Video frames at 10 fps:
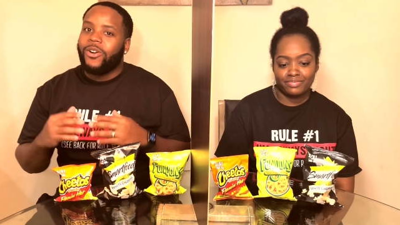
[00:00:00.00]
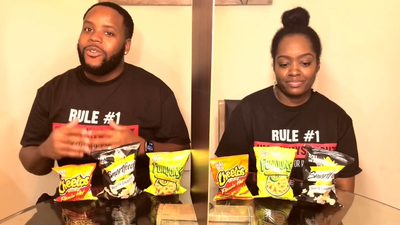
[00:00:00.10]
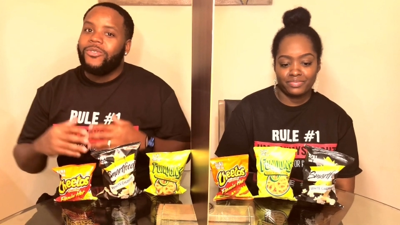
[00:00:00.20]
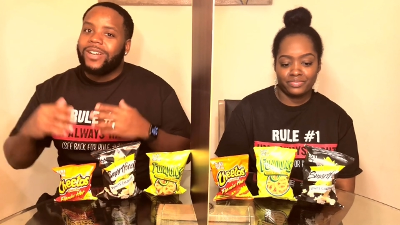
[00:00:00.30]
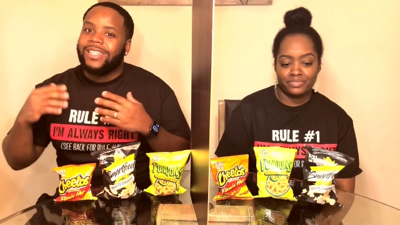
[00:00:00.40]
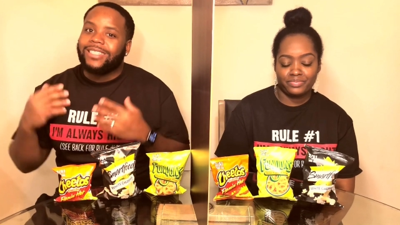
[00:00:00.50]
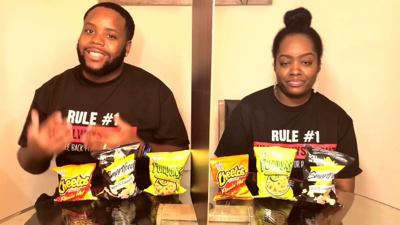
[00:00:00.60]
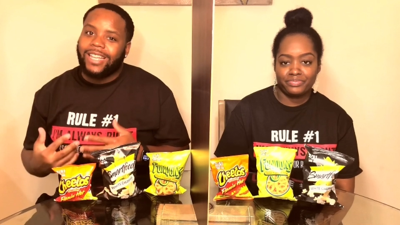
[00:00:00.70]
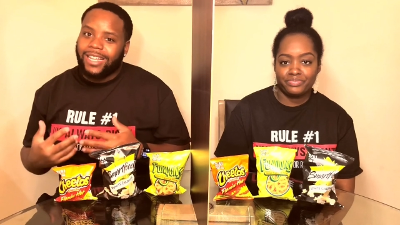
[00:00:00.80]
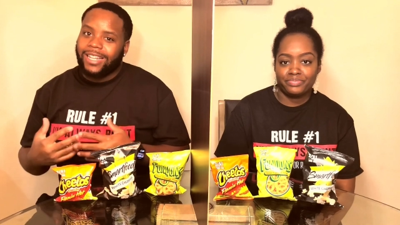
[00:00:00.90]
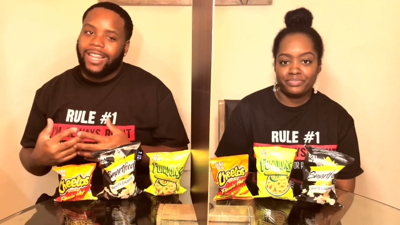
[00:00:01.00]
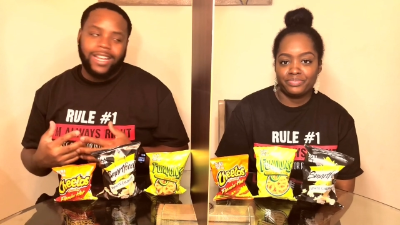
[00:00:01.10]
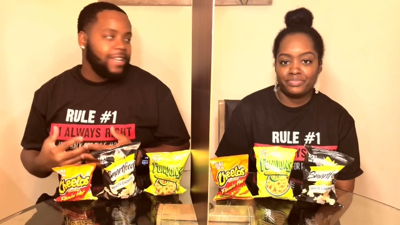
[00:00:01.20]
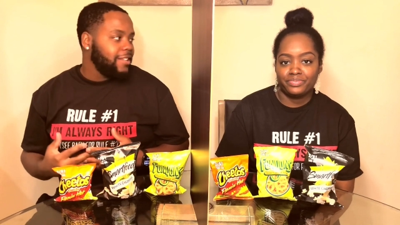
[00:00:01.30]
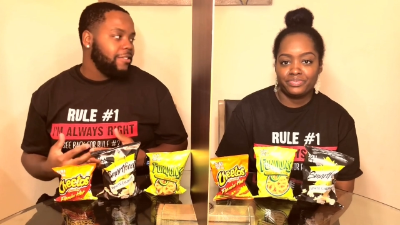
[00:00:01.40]
Speaker 1: always think
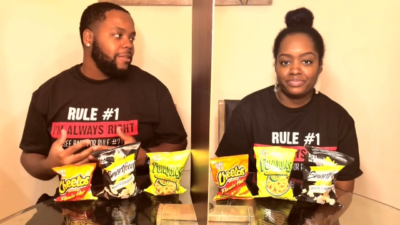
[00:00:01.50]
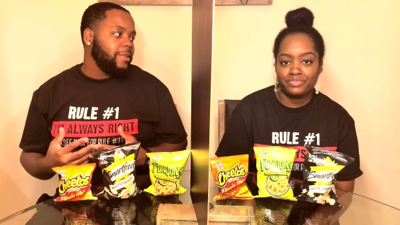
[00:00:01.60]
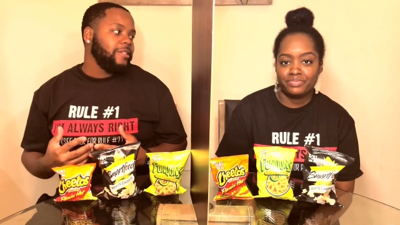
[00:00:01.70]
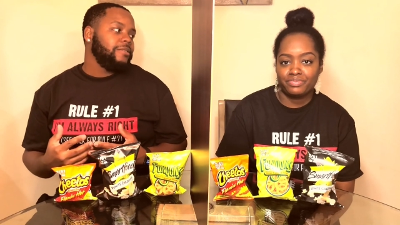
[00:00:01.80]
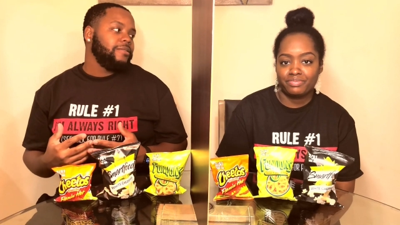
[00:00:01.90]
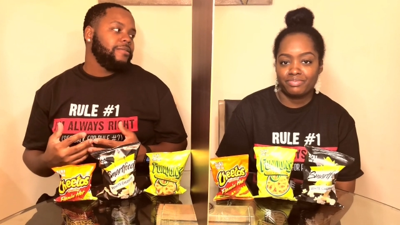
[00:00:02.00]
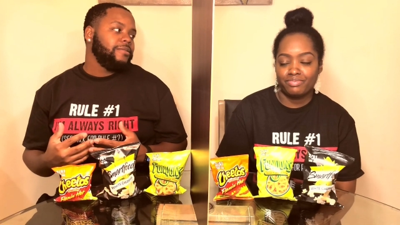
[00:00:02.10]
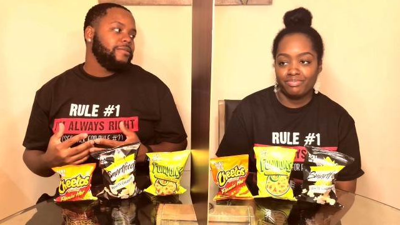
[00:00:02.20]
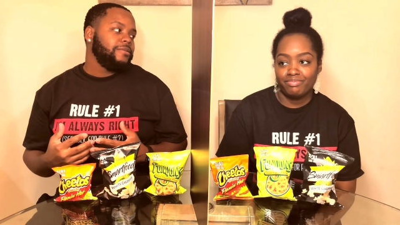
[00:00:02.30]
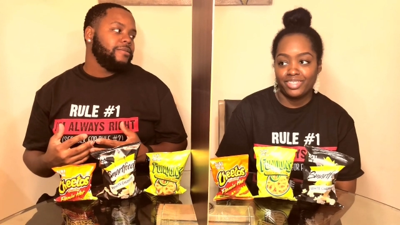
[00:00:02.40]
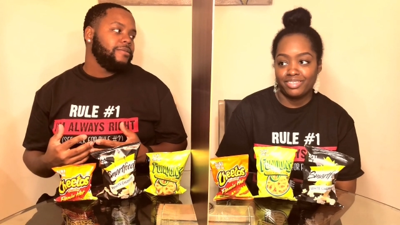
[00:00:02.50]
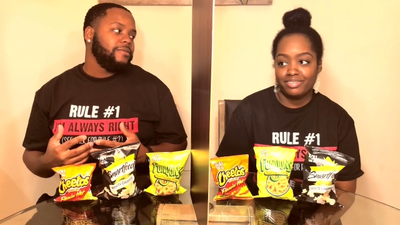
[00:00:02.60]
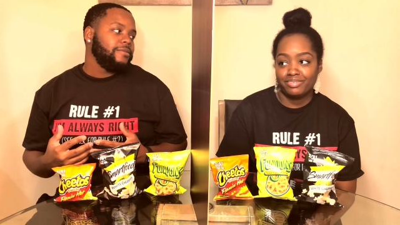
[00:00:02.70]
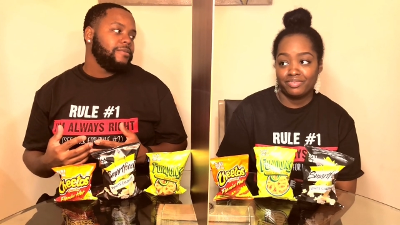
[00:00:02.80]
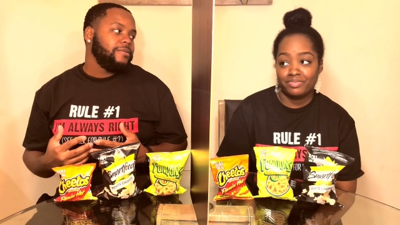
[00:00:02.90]
alike. Ain't that right, babe?
Speaker 2: Yeah.
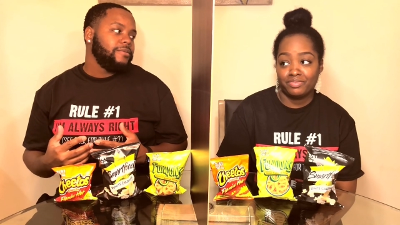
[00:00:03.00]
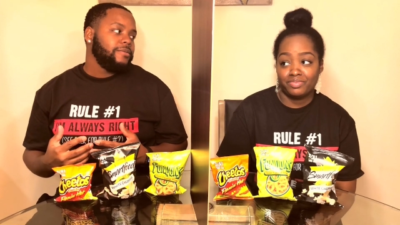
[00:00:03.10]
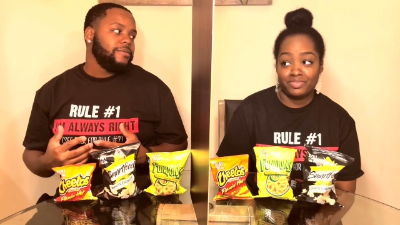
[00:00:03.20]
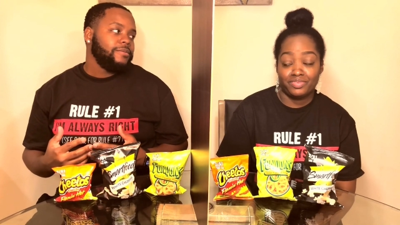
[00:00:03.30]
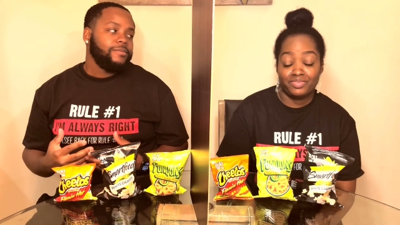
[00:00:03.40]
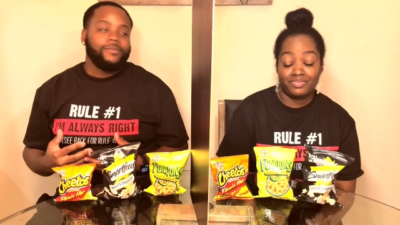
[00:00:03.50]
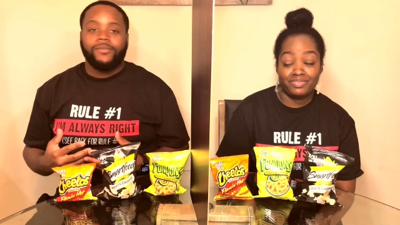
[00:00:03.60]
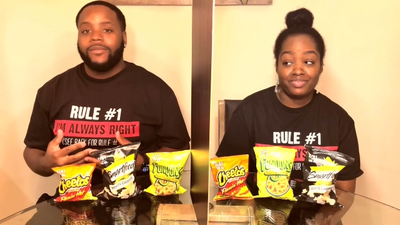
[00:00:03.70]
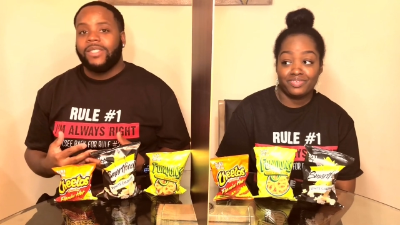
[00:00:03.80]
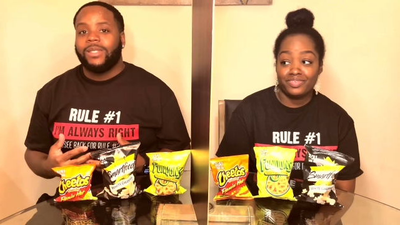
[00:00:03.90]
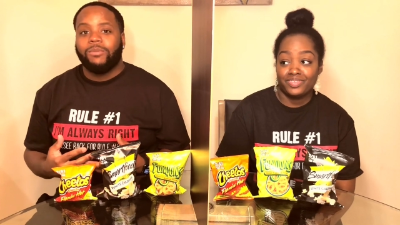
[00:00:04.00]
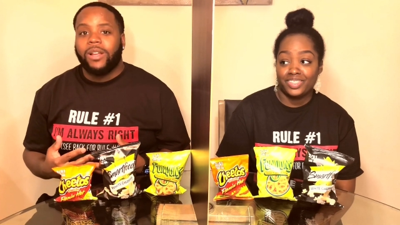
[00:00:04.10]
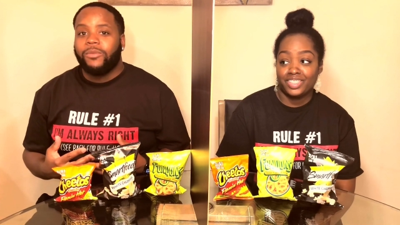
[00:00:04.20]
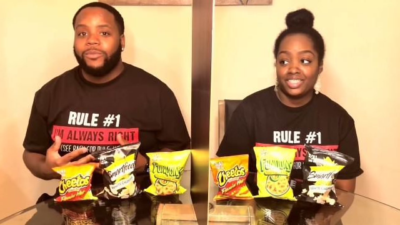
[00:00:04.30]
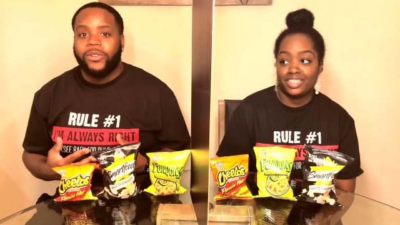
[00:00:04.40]
Speaker 1: Seems
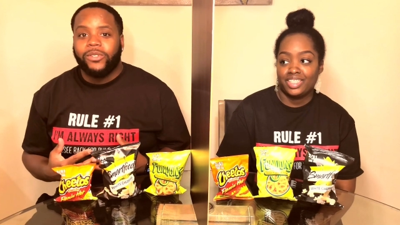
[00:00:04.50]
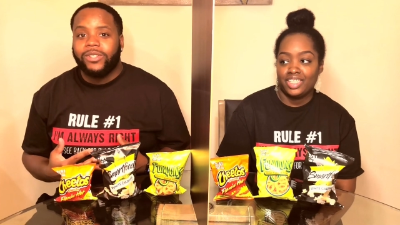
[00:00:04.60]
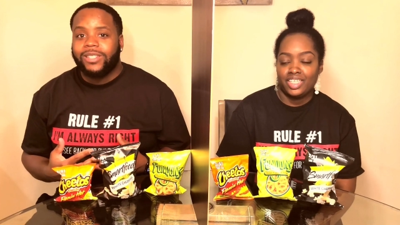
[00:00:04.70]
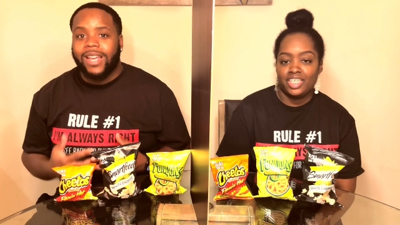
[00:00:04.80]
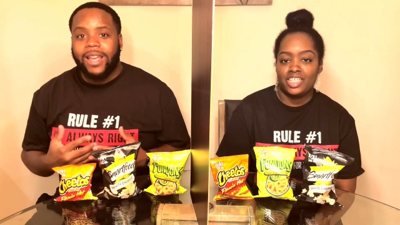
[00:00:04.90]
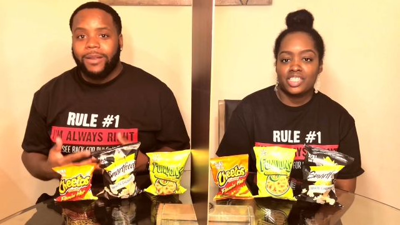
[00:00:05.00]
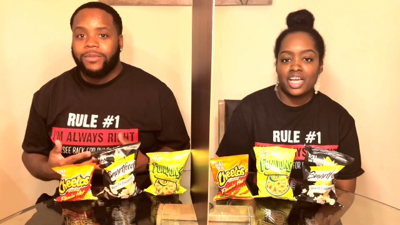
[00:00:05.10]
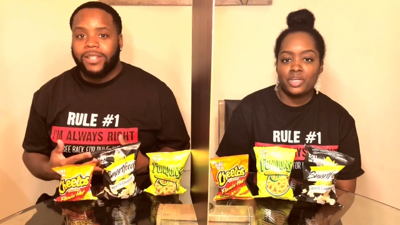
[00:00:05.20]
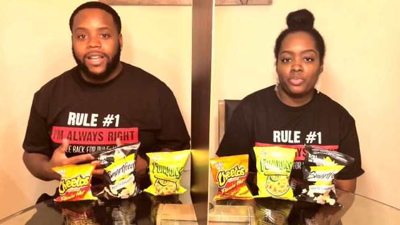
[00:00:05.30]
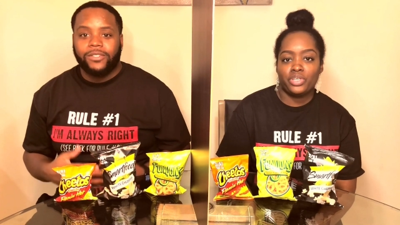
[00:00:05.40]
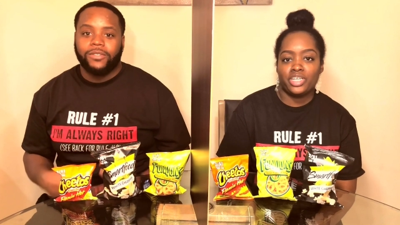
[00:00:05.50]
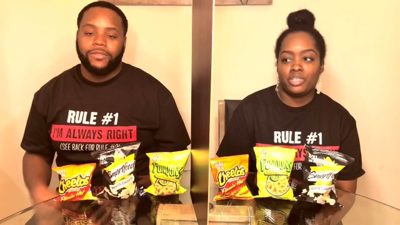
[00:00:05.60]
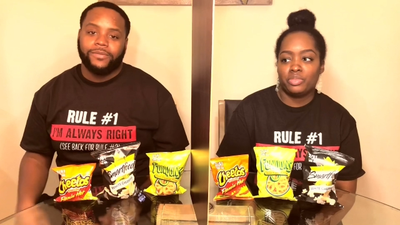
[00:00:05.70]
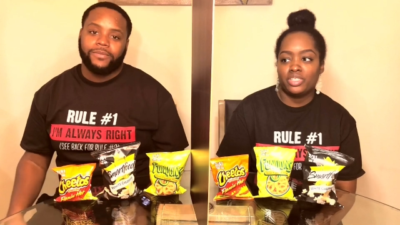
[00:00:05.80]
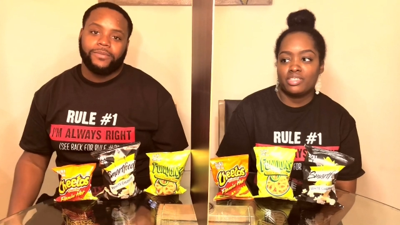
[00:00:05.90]
like we be on
Speaker 2: the same. It's kind of
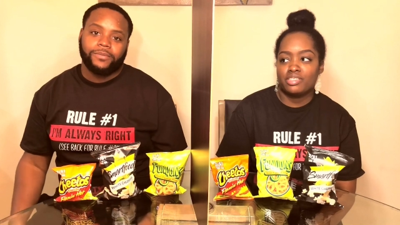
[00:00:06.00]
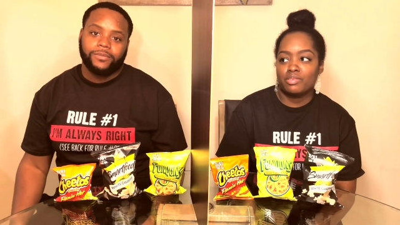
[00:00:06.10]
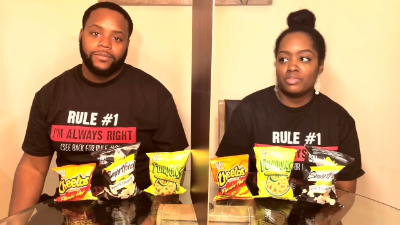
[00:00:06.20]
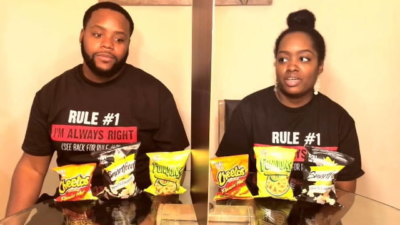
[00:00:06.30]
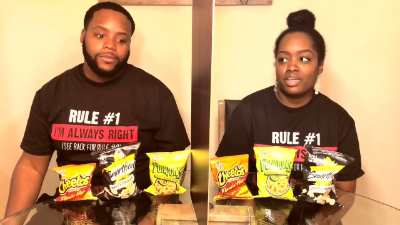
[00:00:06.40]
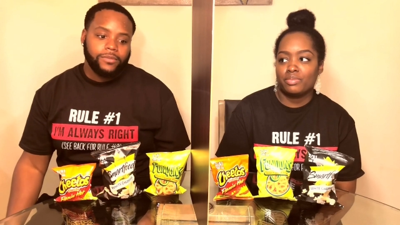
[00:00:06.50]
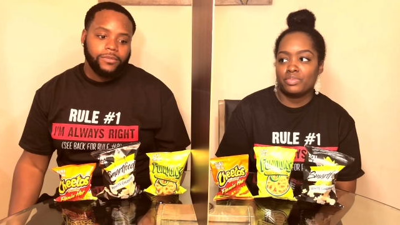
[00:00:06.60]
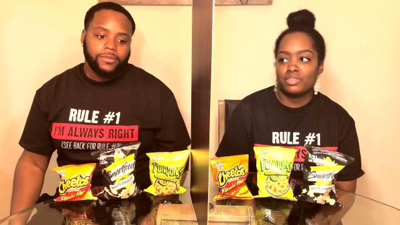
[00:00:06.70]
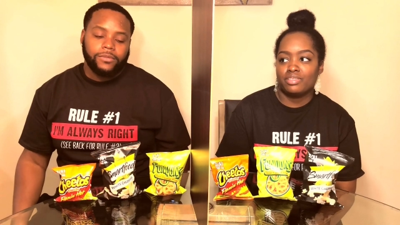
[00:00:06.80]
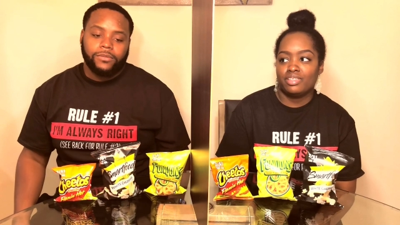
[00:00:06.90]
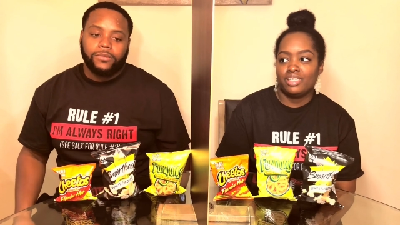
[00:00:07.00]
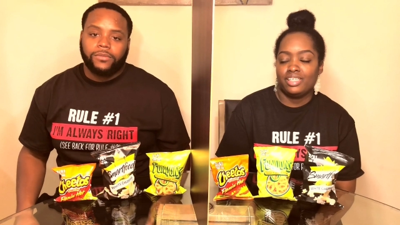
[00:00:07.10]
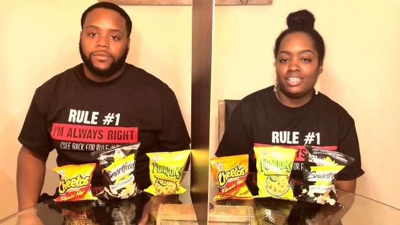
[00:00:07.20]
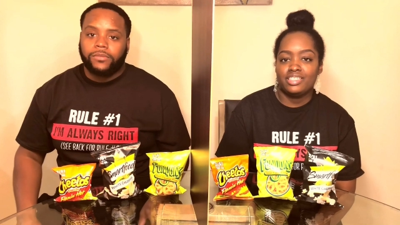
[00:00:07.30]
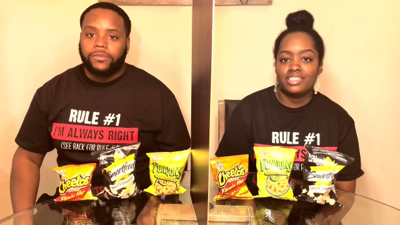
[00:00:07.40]
weird because sometimes
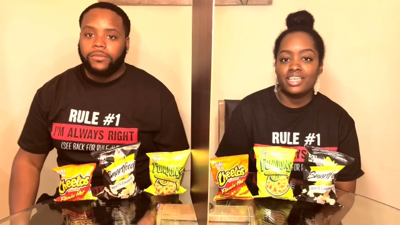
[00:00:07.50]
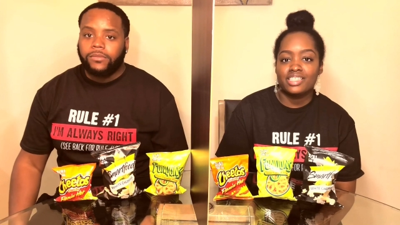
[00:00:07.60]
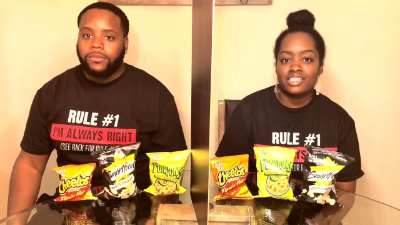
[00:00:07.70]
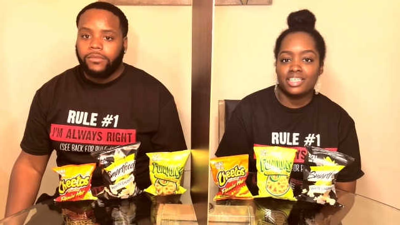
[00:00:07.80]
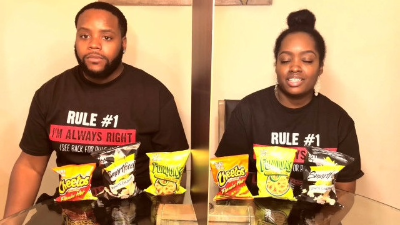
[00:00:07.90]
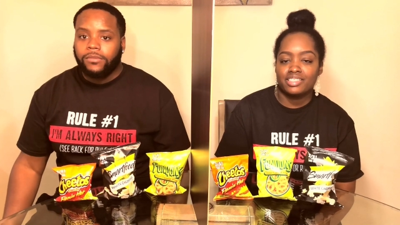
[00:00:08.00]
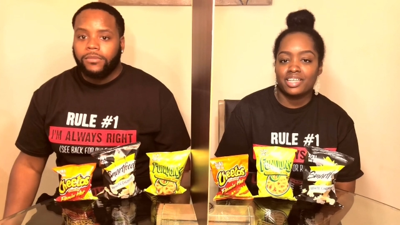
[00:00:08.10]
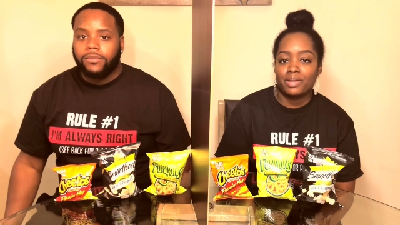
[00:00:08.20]
he says things that